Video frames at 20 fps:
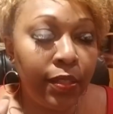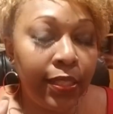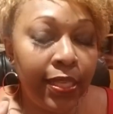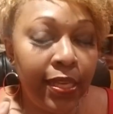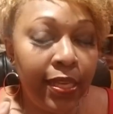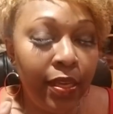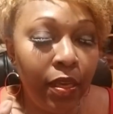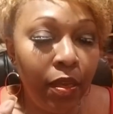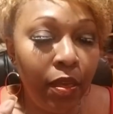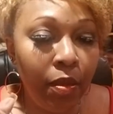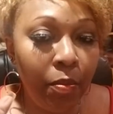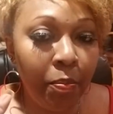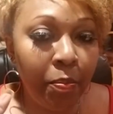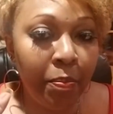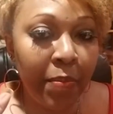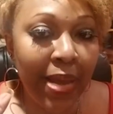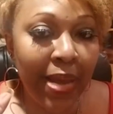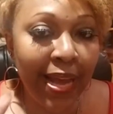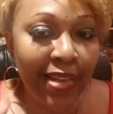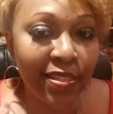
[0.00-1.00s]
what's being
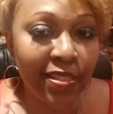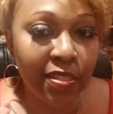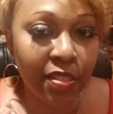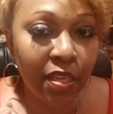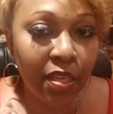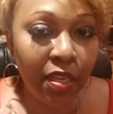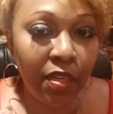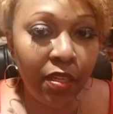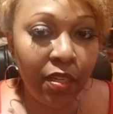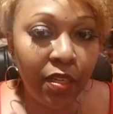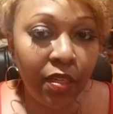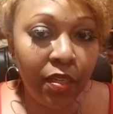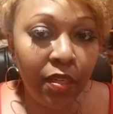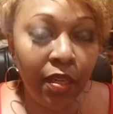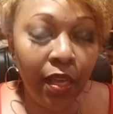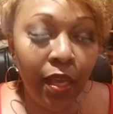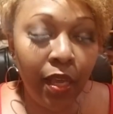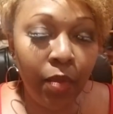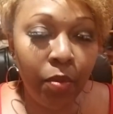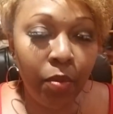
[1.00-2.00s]
rewritten, is that
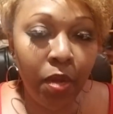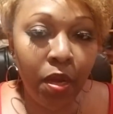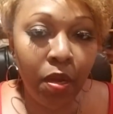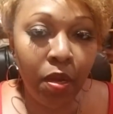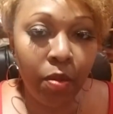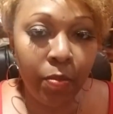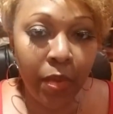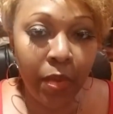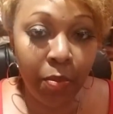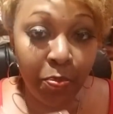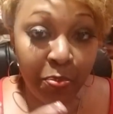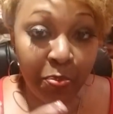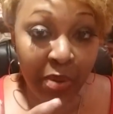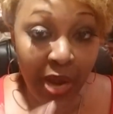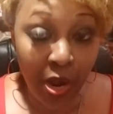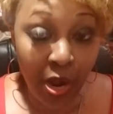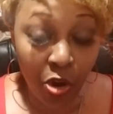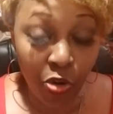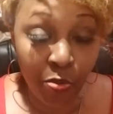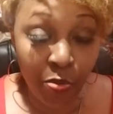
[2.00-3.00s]

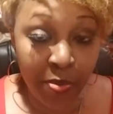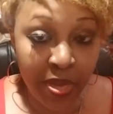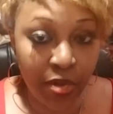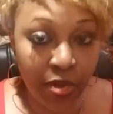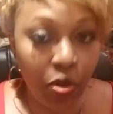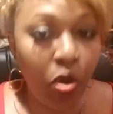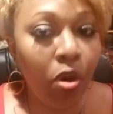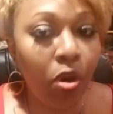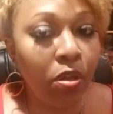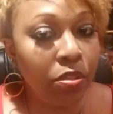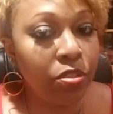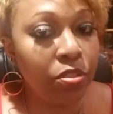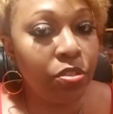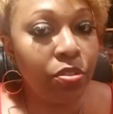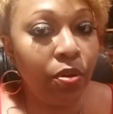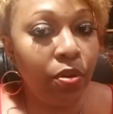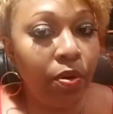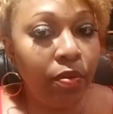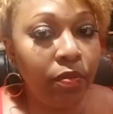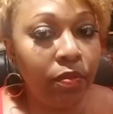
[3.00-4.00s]
whatever views
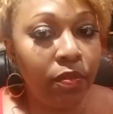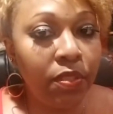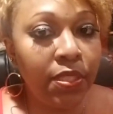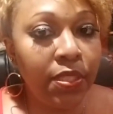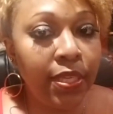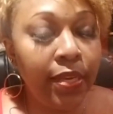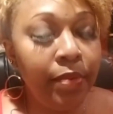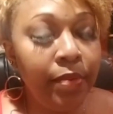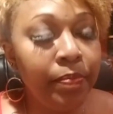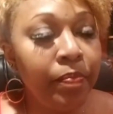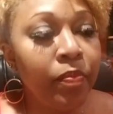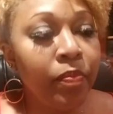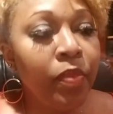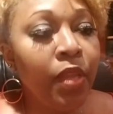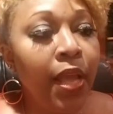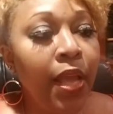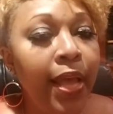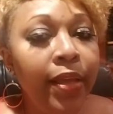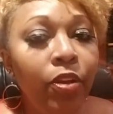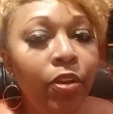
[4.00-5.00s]
that you are
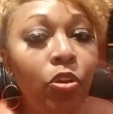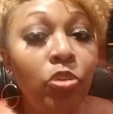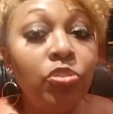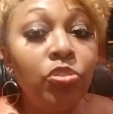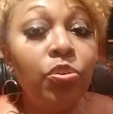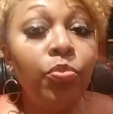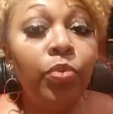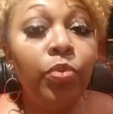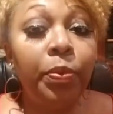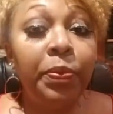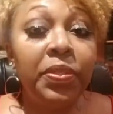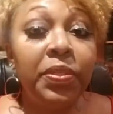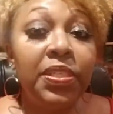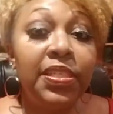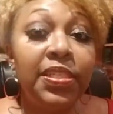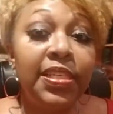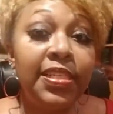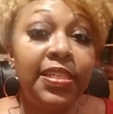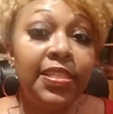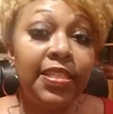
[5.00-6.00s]
having when it
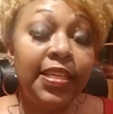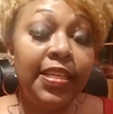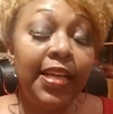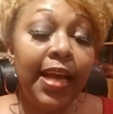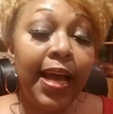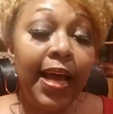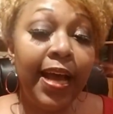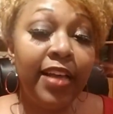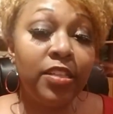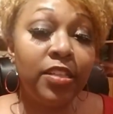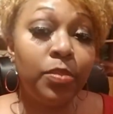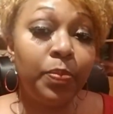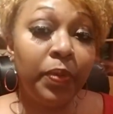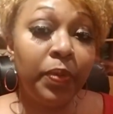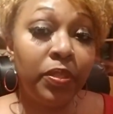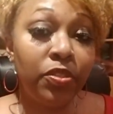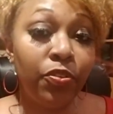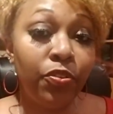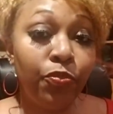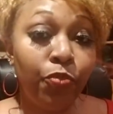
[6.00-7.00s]
comes to
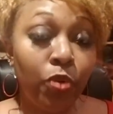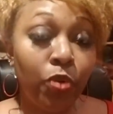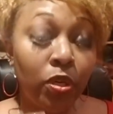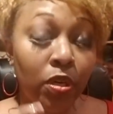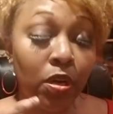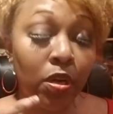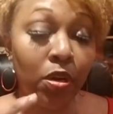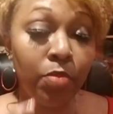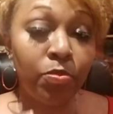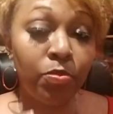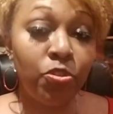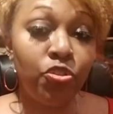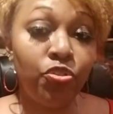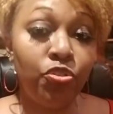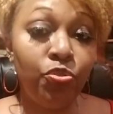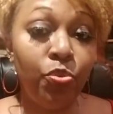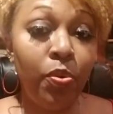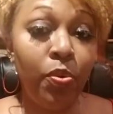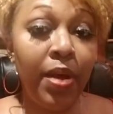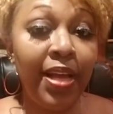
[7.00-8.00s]
sex,
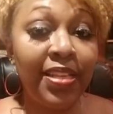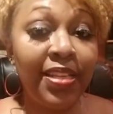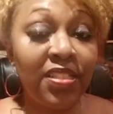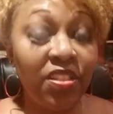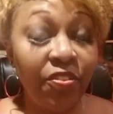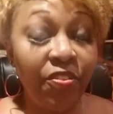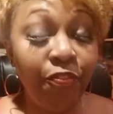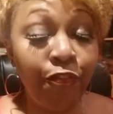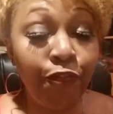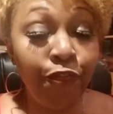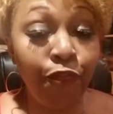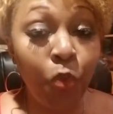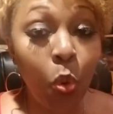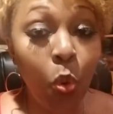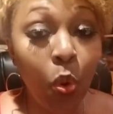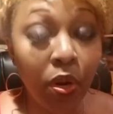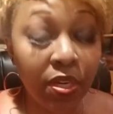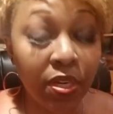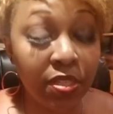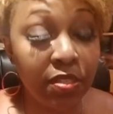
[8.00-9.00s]
where
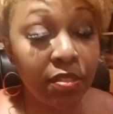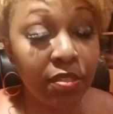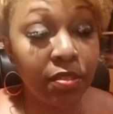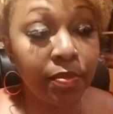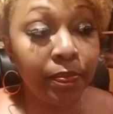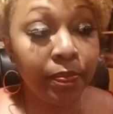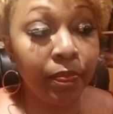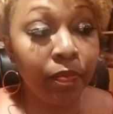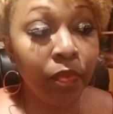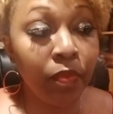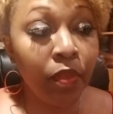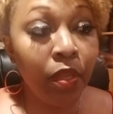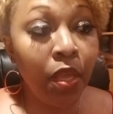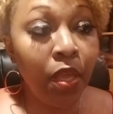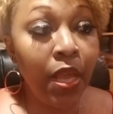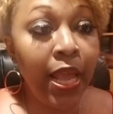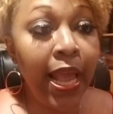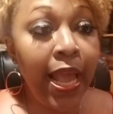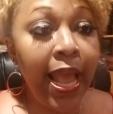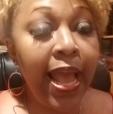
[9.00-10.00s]
is it coming from?
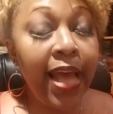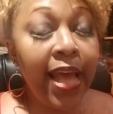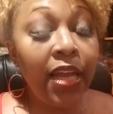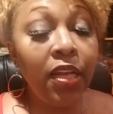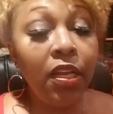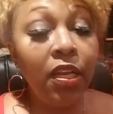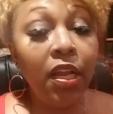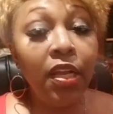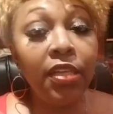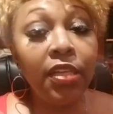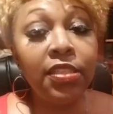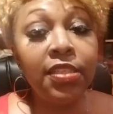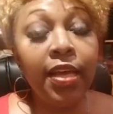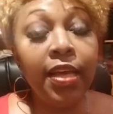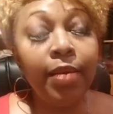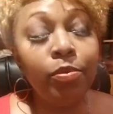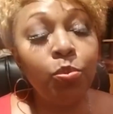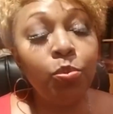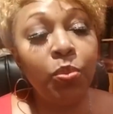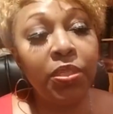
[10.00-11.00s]
How are you
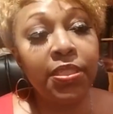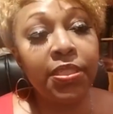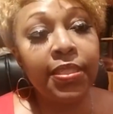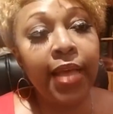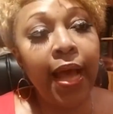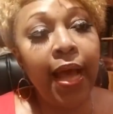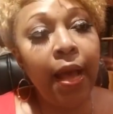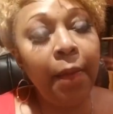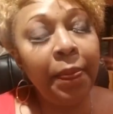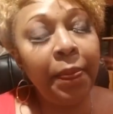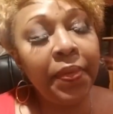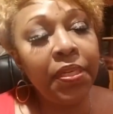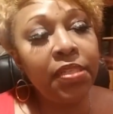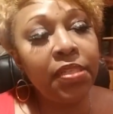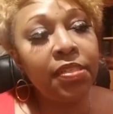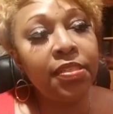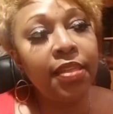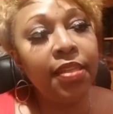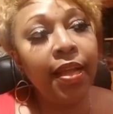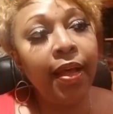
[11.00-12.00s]
relating to it when it
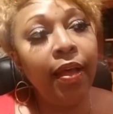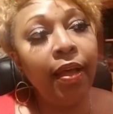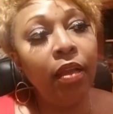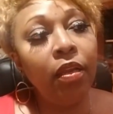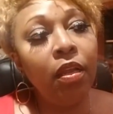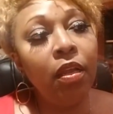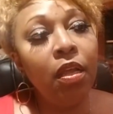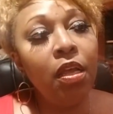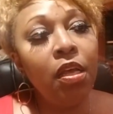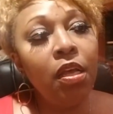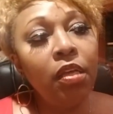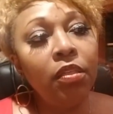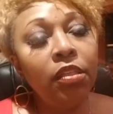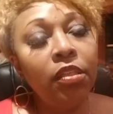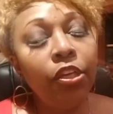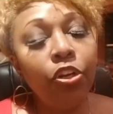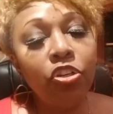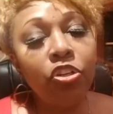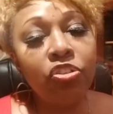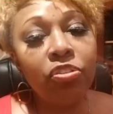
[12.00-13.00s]
comes to your own
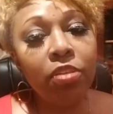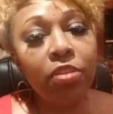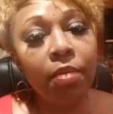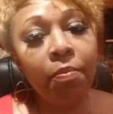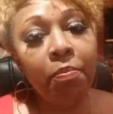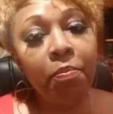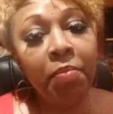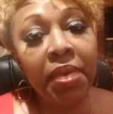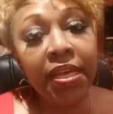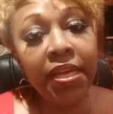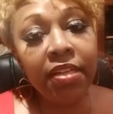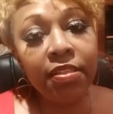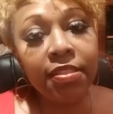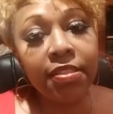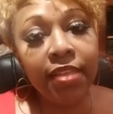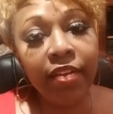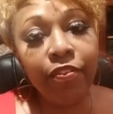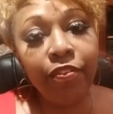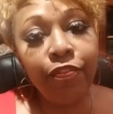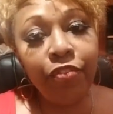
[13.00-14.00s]
personal
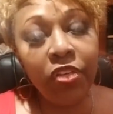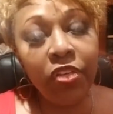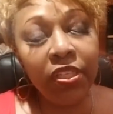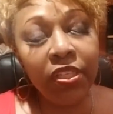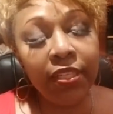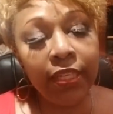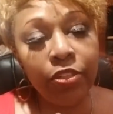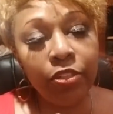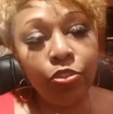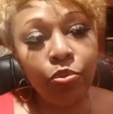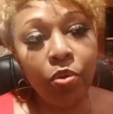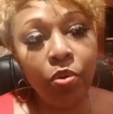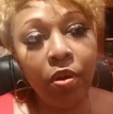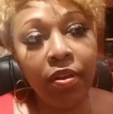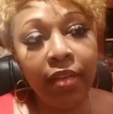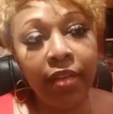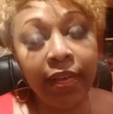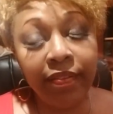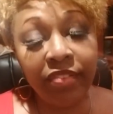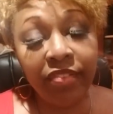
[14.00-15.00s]
life and when it
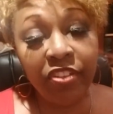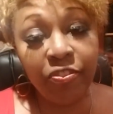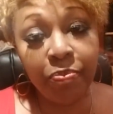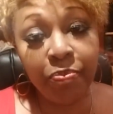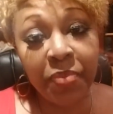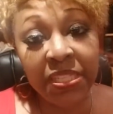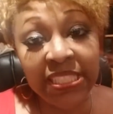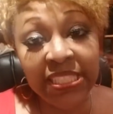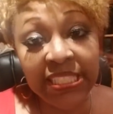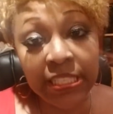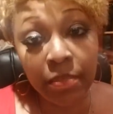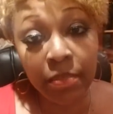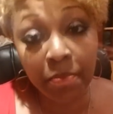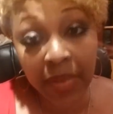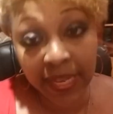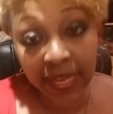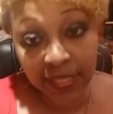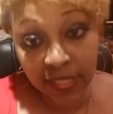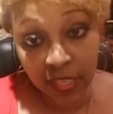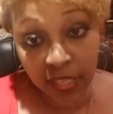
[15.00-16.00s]
comes to your own
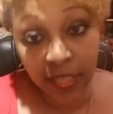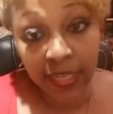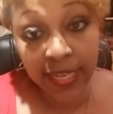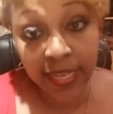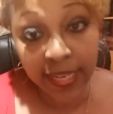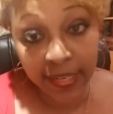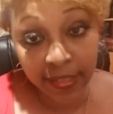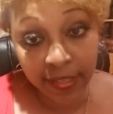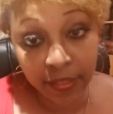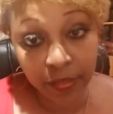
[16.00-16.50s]
sexuality?